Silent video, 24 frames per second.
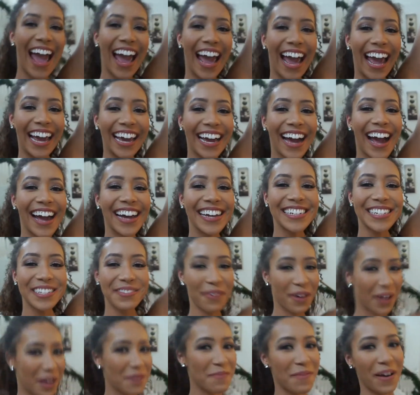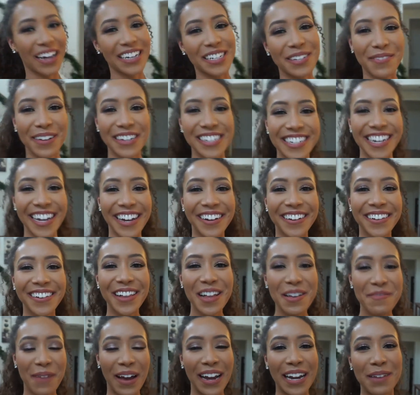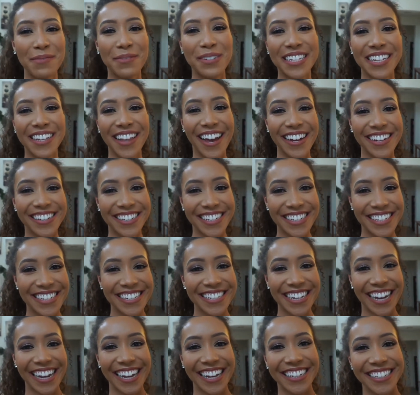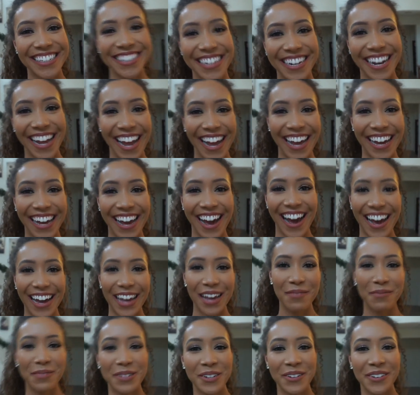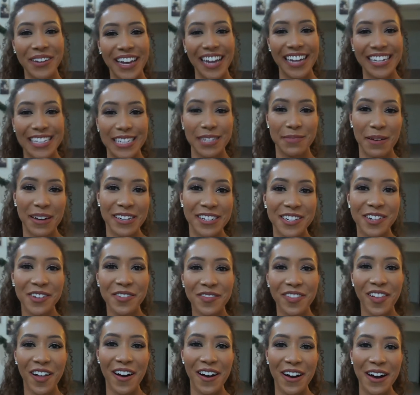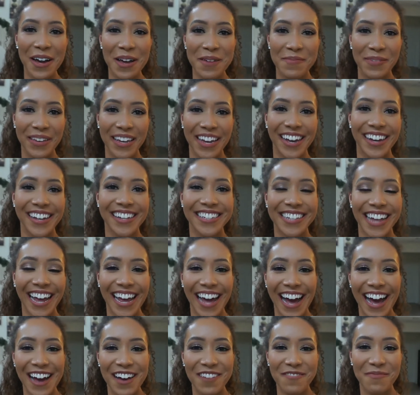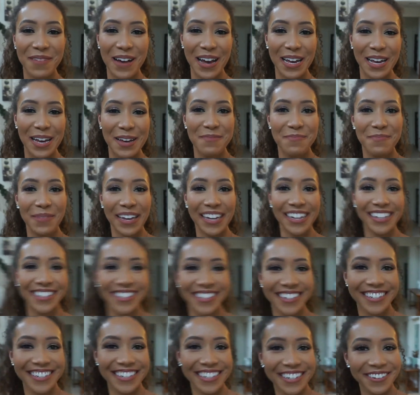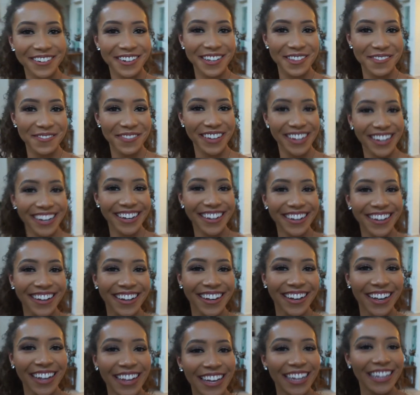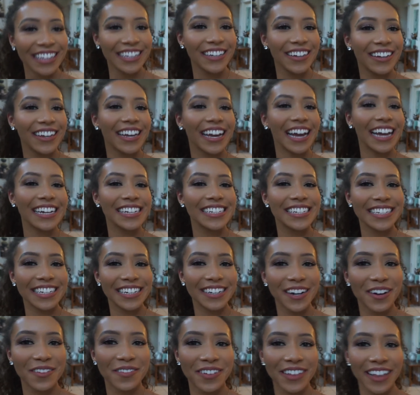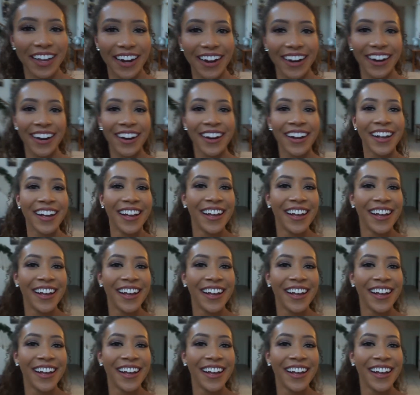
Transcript: Hey guys, welcome back to my channel. My name is Alexis and today I am doing a special vlog because I have my big sister with me. You can kind of see her over there.